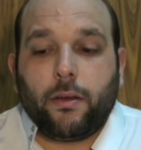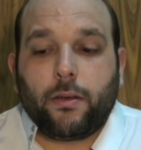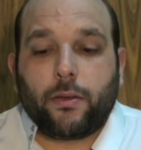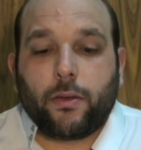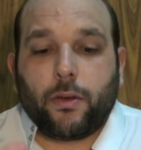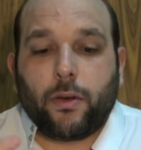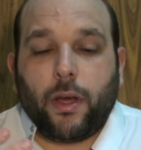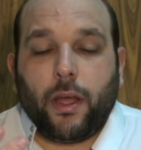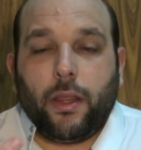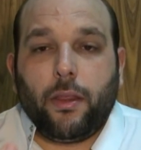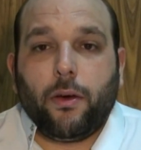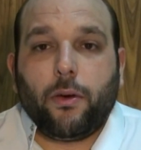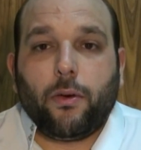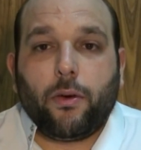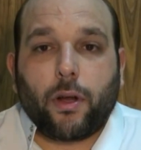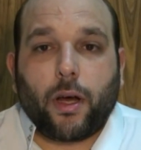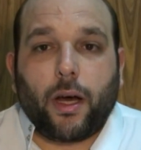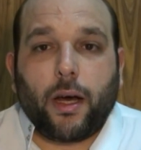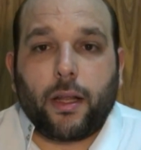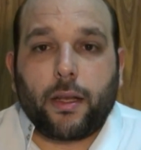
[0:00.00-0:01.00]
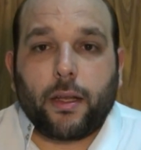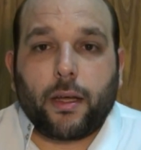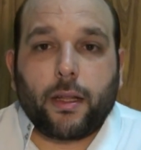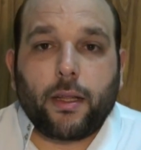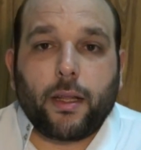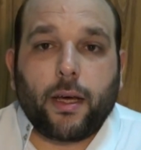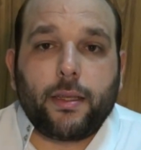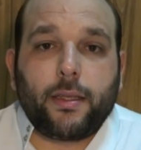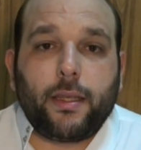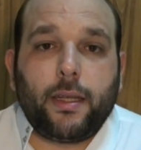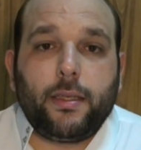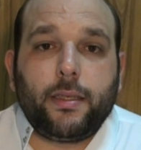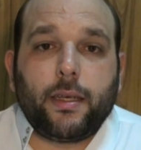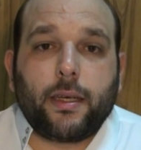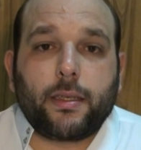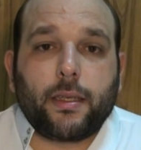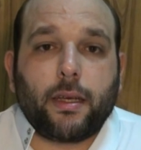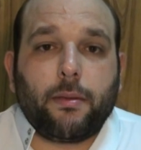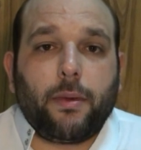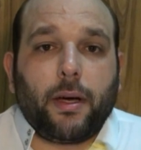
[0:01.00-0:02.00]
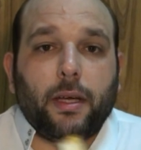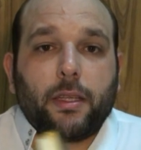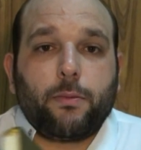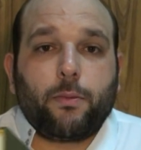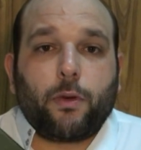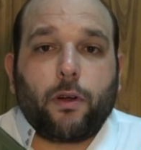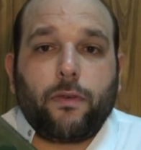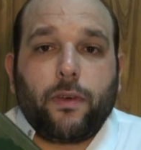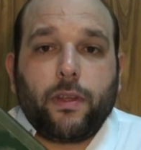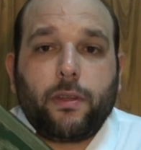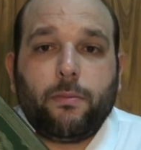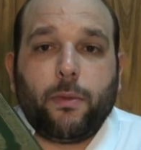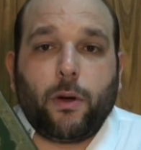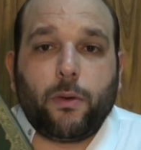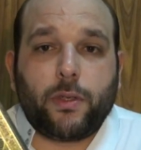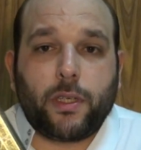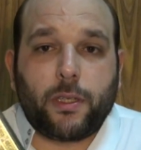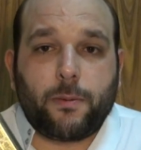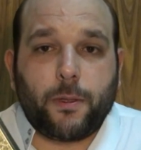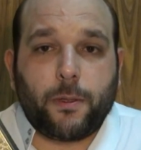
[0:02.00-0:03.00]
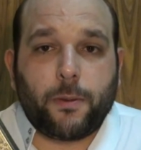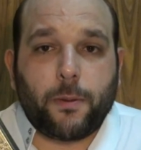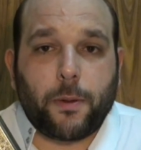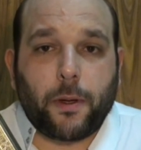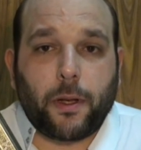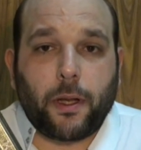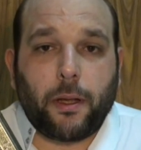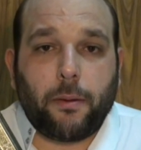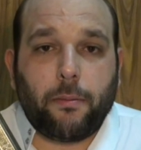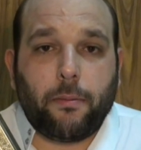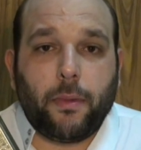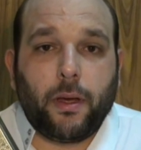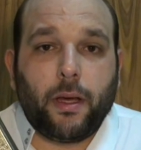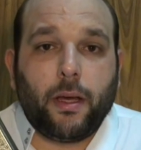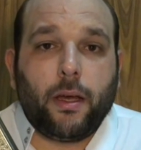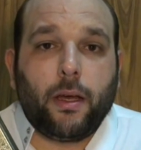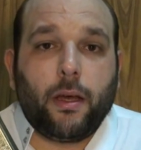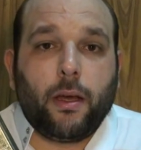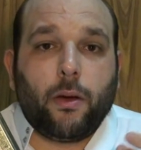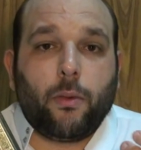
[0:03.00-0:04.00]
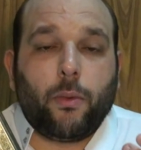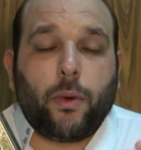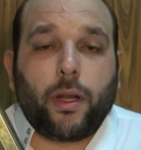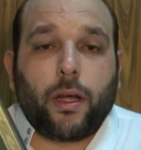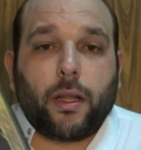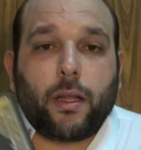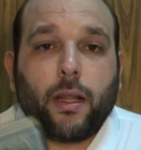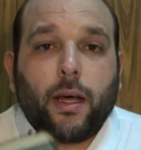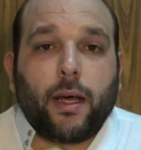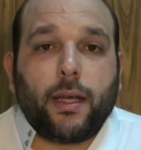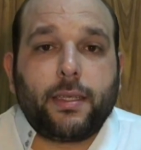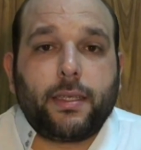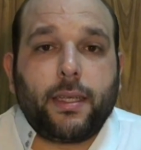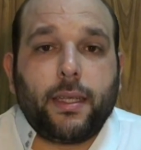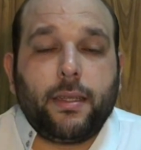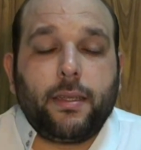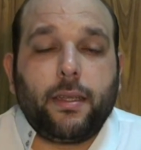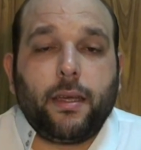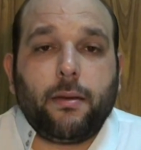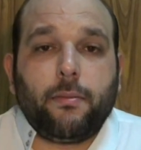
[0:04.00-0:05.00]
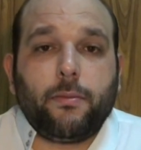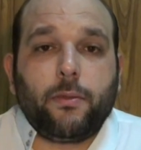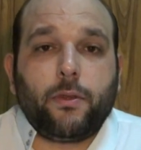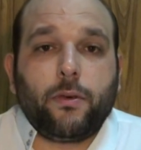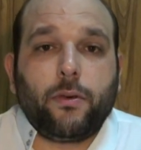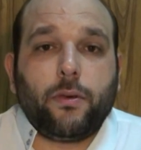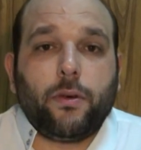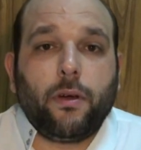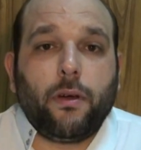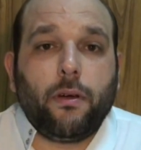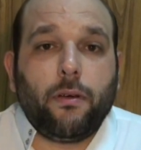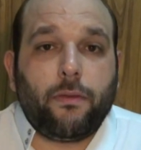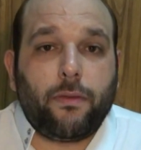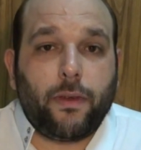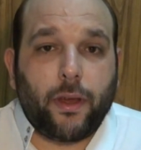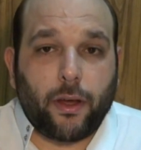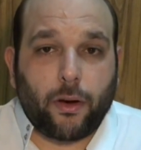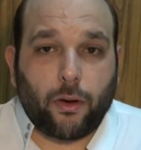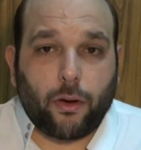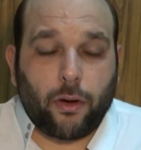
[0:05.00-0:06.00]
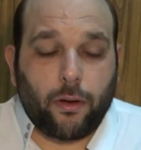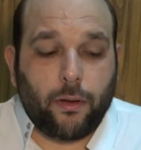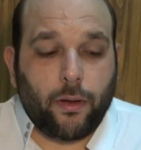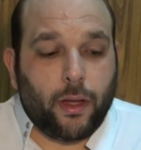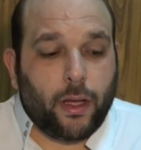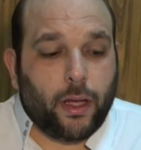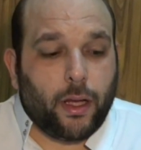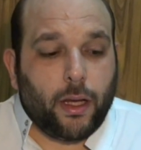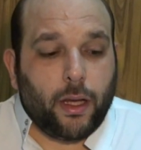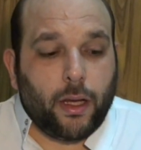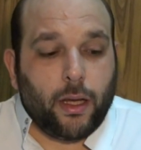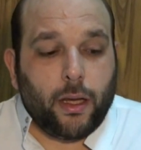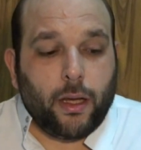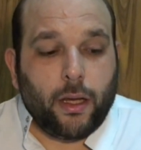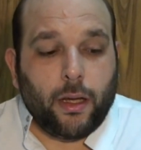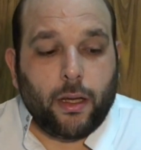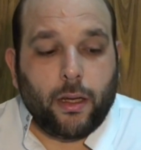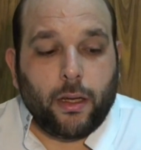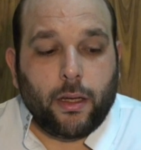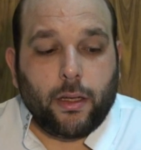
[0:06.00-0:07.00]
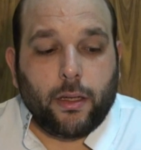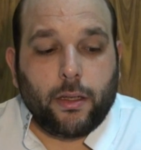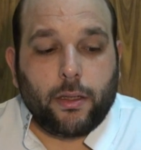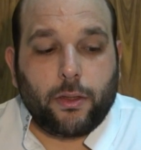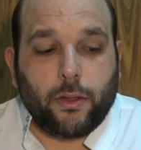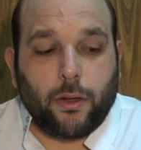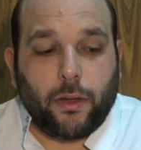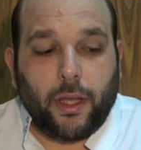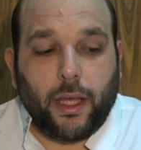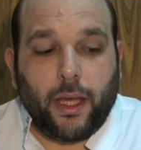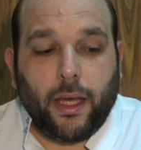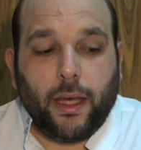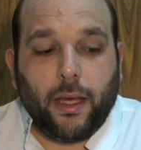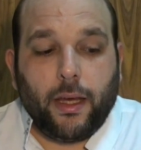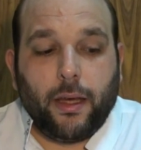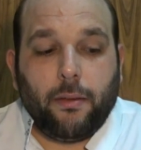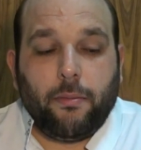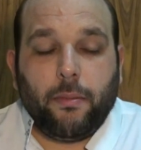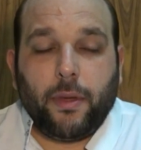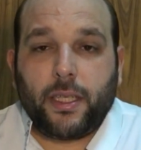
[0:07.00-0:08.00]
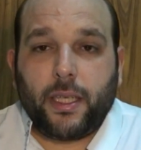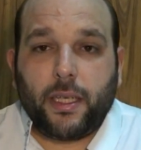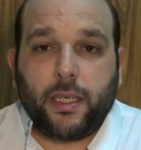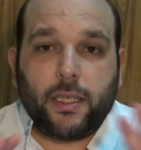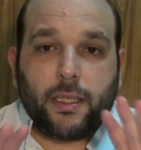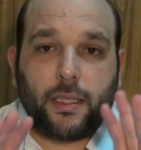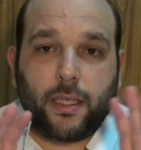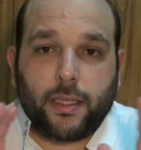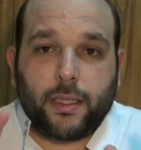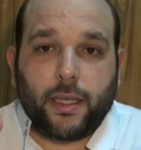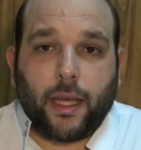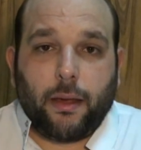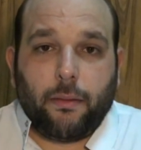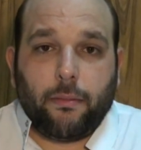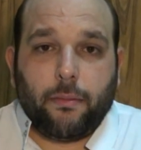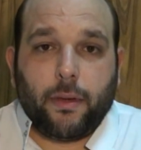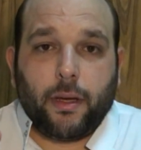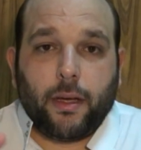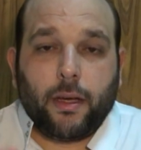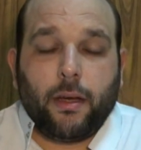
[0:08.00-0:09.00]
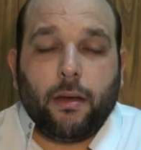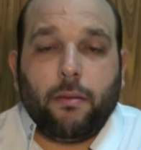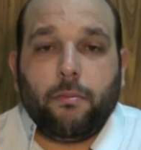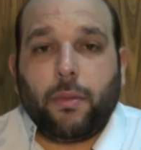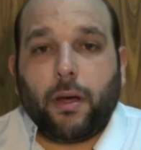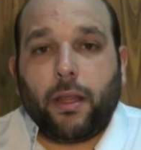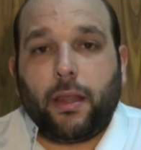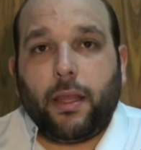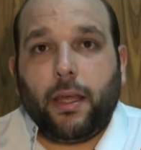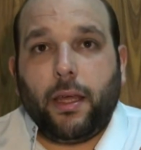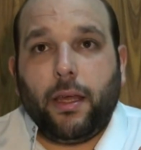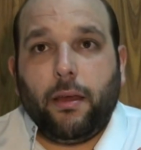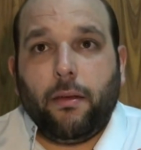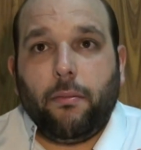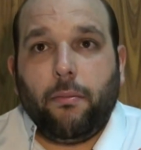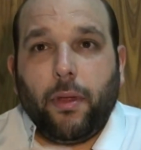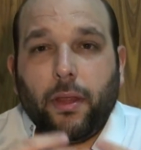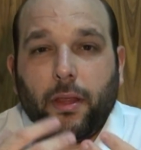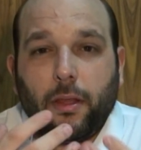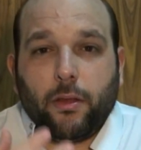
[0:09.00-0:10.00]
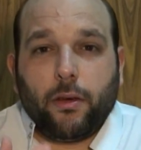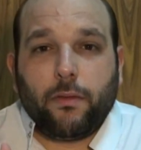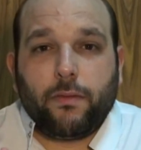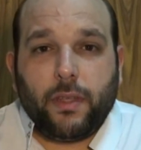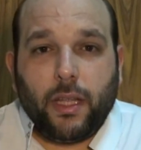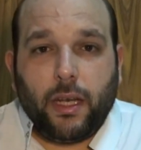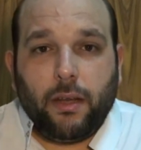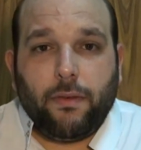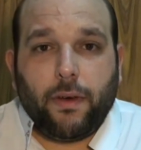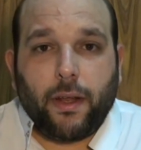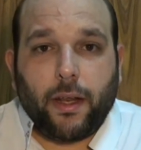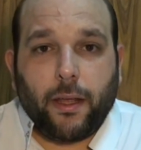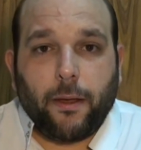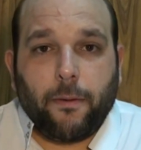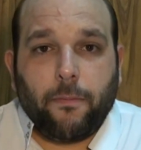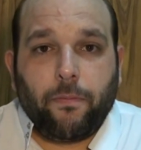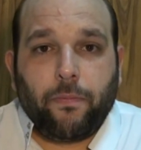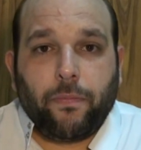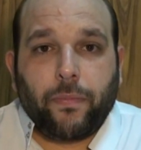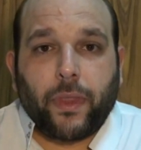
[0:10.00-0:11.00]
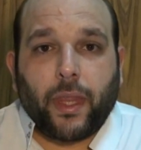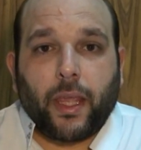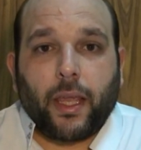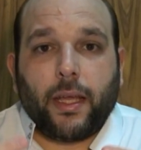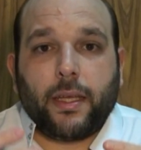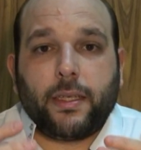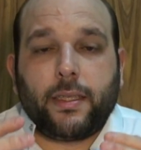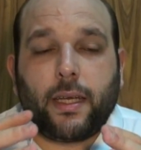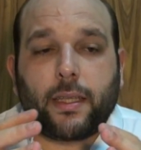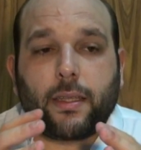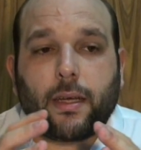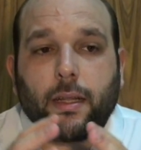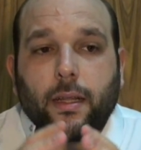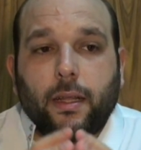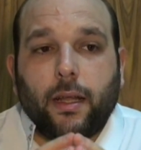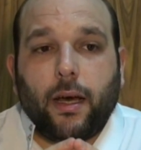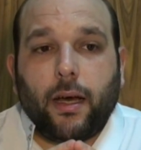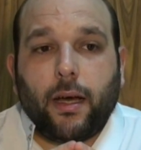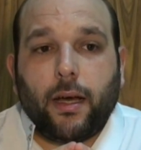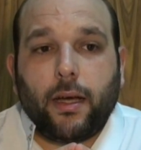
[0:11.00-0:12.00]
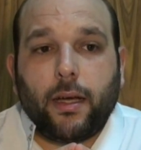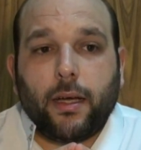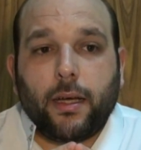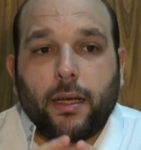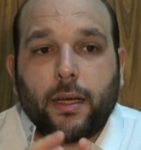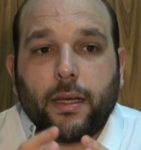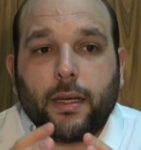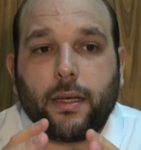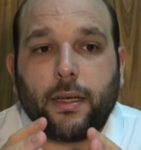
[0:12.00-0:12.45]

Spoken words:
So in the Quran, Allah tells us about Prophet Moses, peace be upon him, when Allah sent him to Pharaoh. So the message is the same, but the method of delivery is that Allah